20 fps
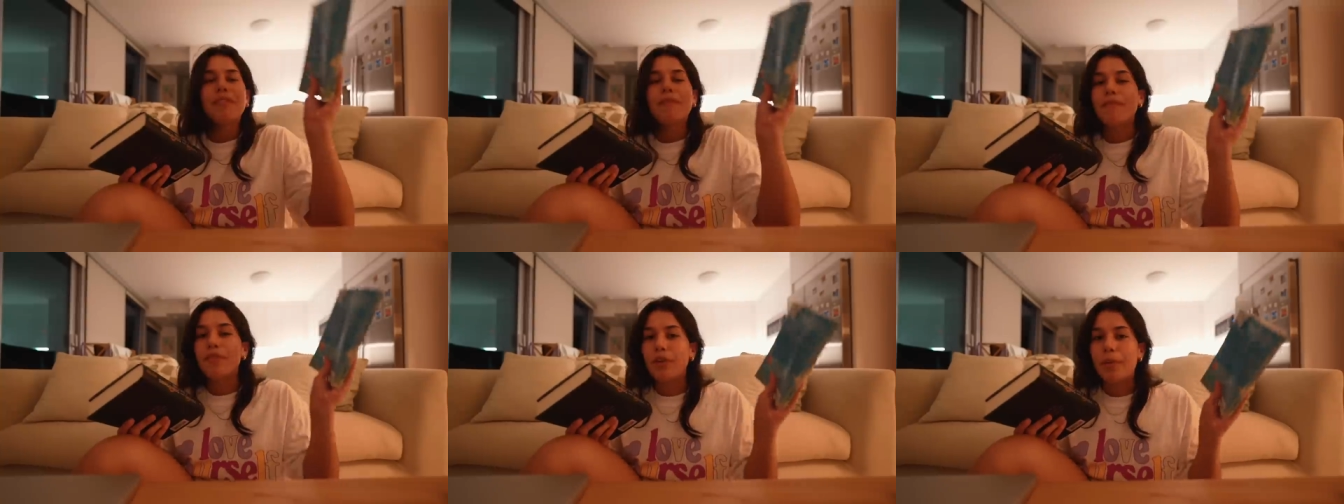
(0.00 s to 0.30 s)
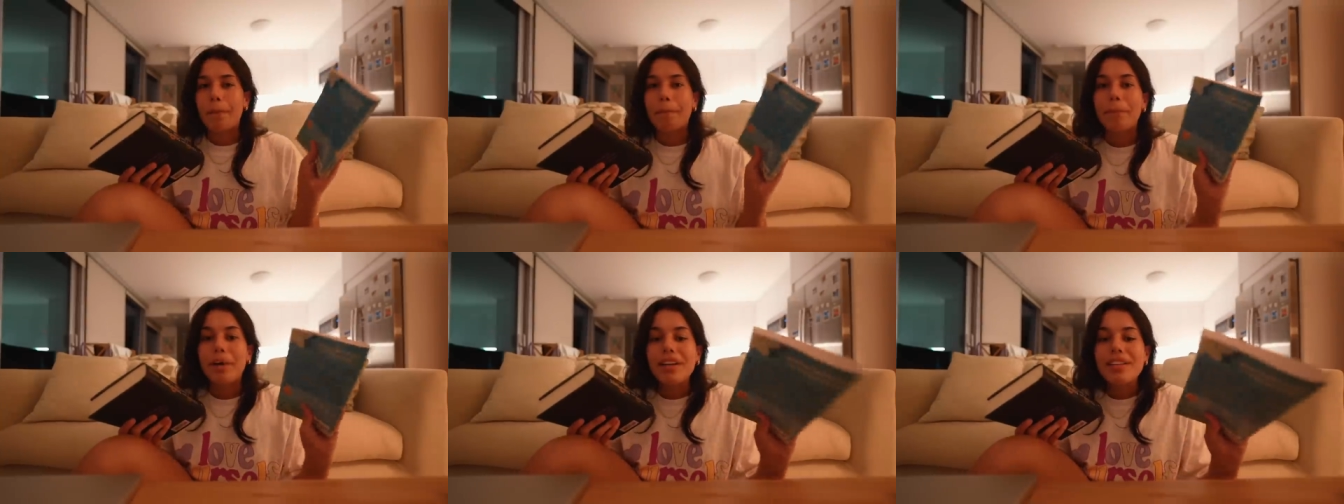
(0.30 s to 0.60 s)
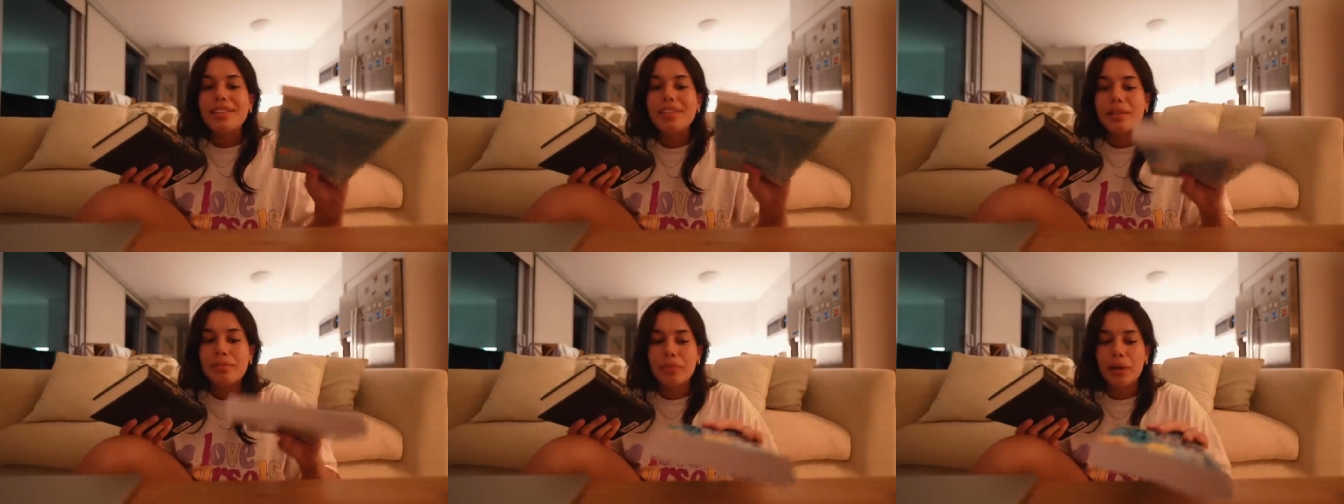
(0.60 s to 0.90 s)
for
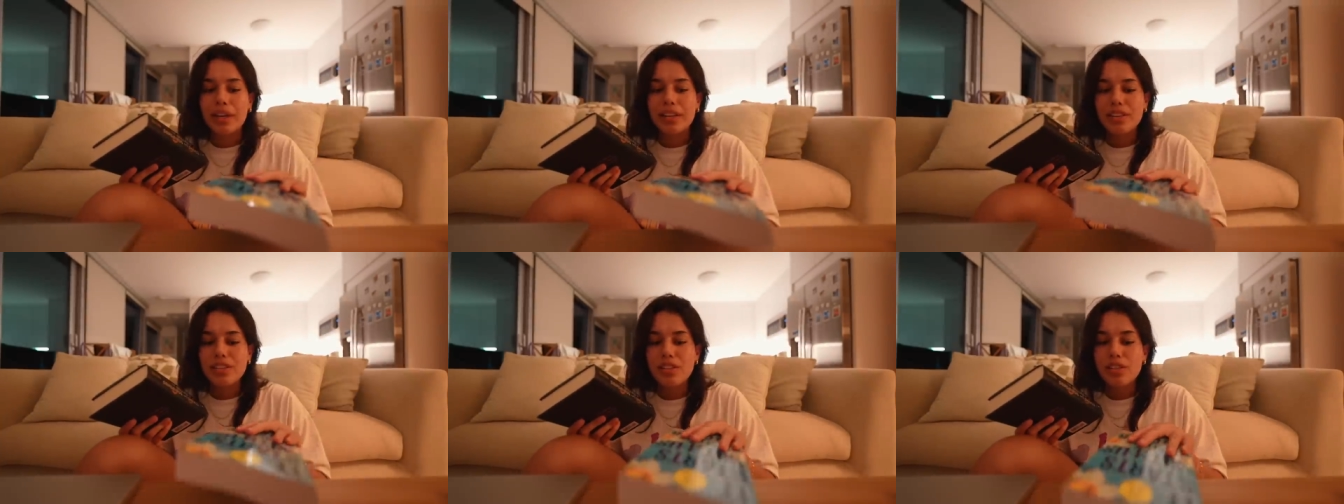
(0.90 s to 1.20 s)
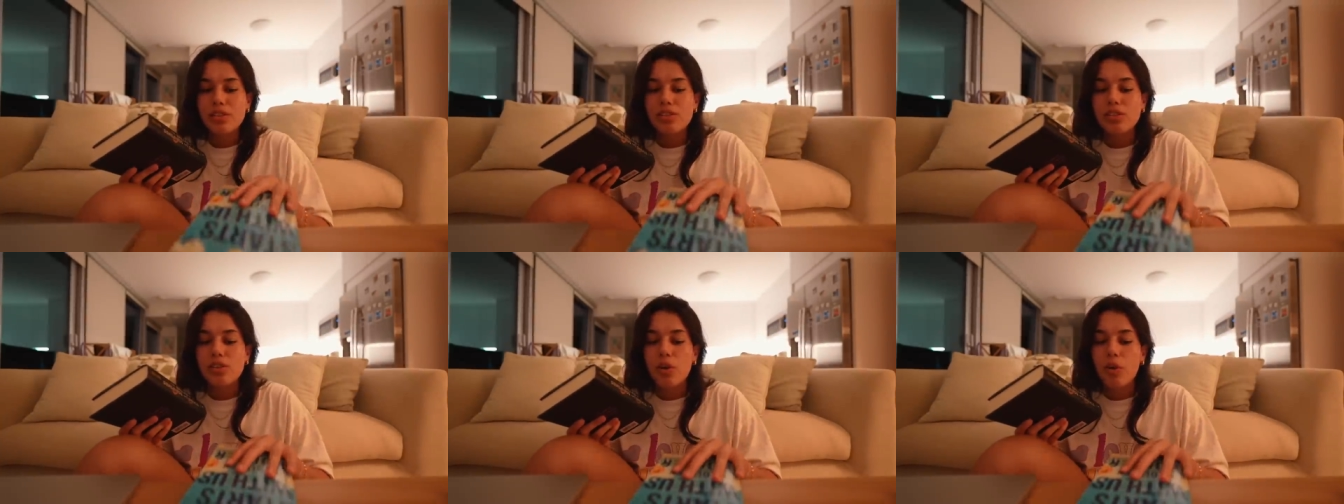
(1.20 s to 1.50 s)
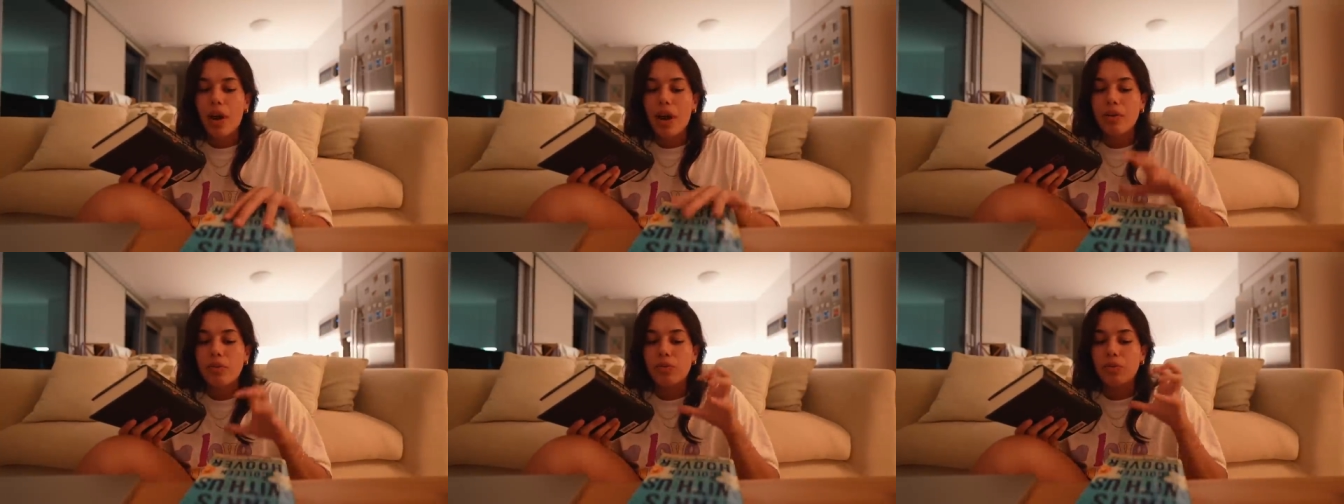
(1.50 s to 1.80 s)
months and months so
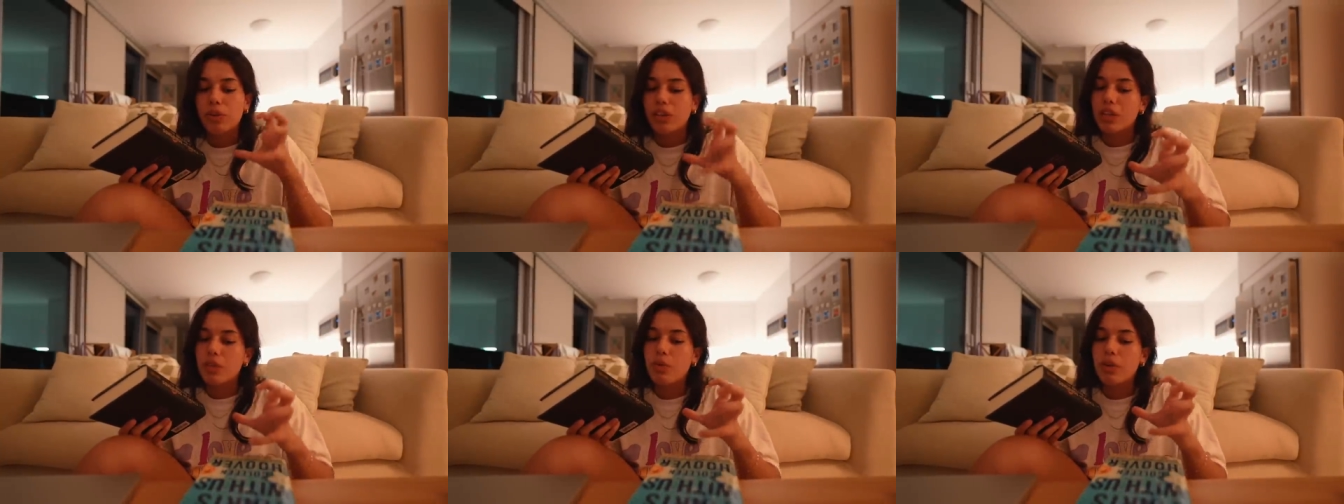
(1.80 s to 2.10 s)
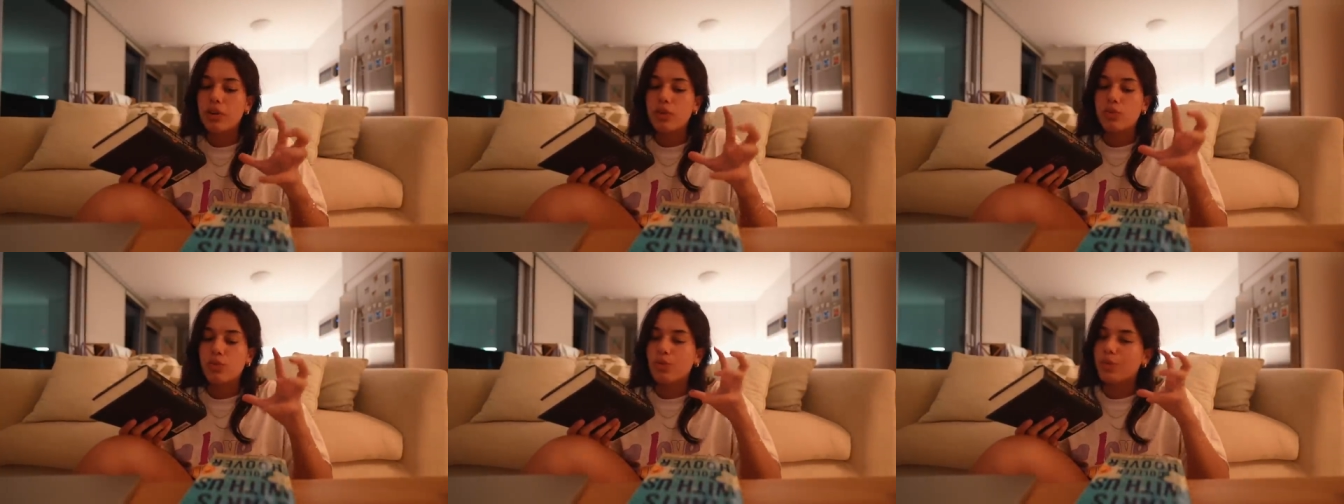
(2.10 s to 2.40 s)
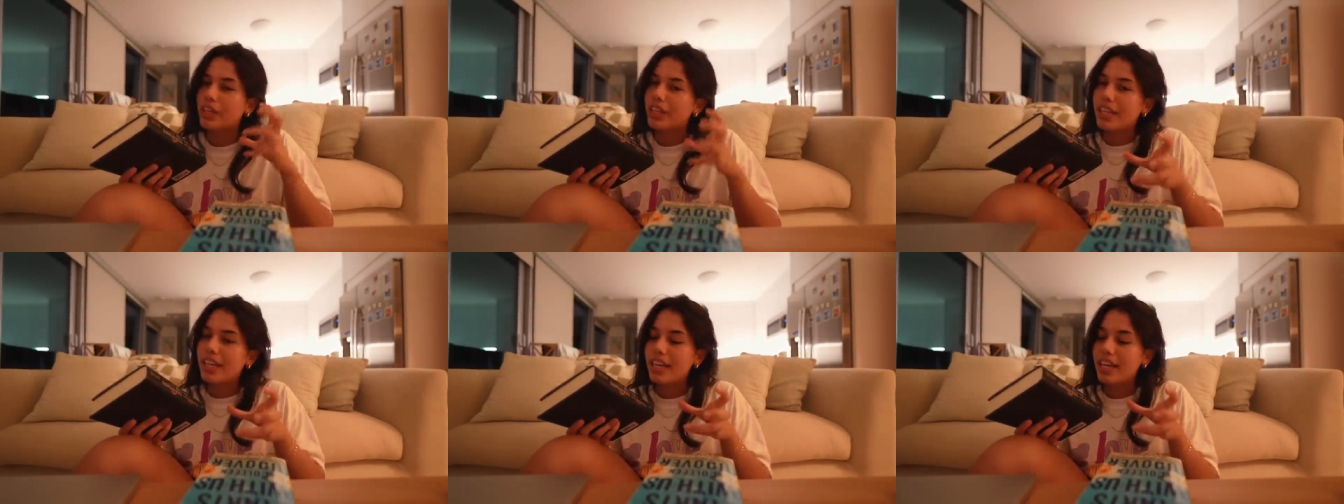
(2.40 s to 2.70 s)
I really want to
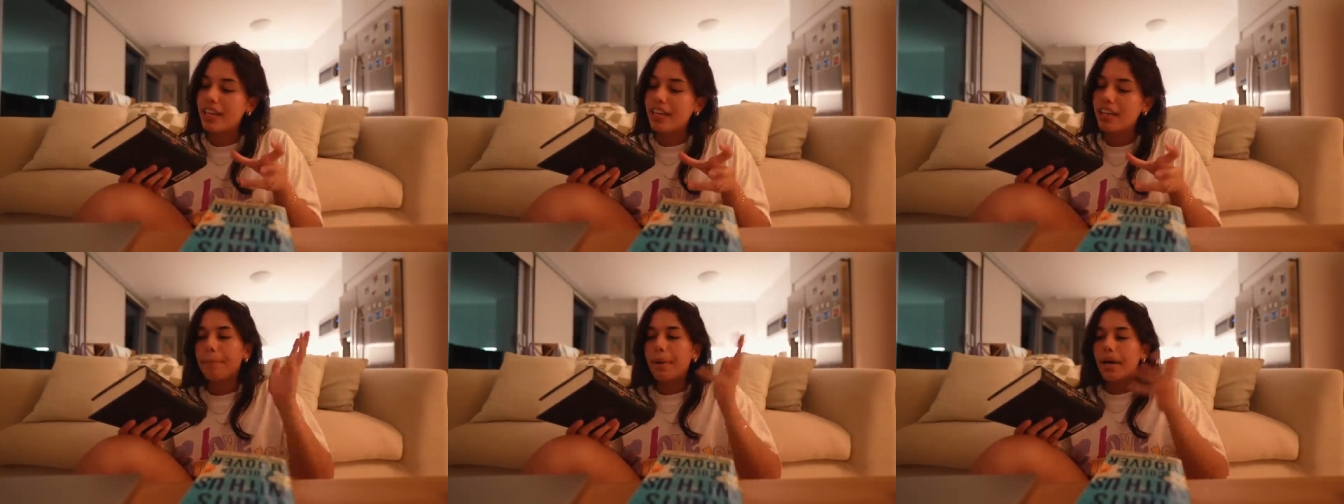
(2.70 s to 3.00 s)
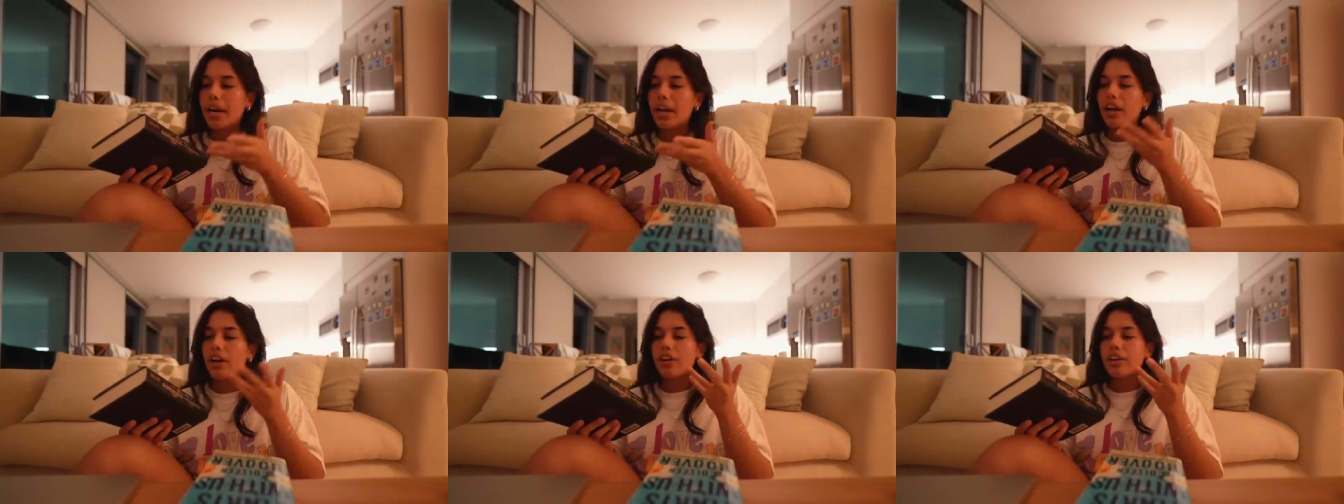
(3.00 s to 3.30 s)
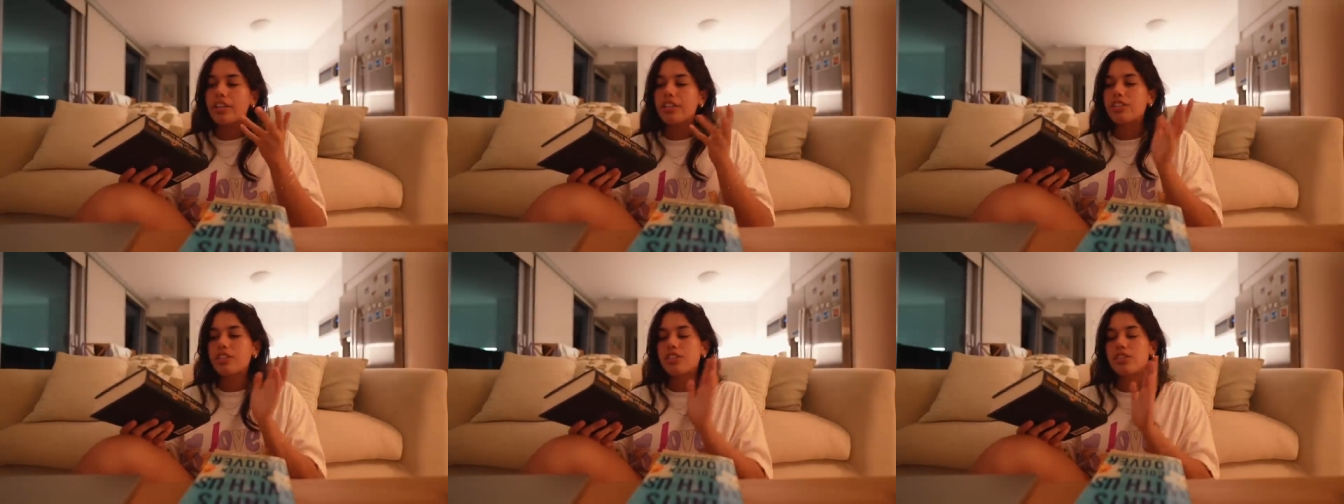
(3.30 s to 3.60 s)
read it but I
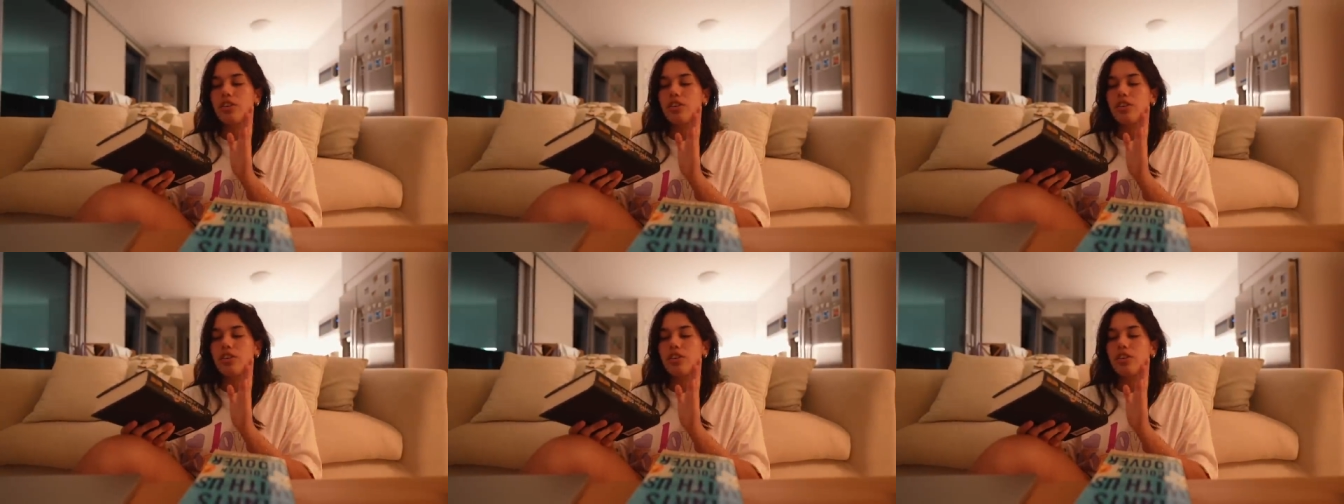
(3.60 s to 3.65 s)
already just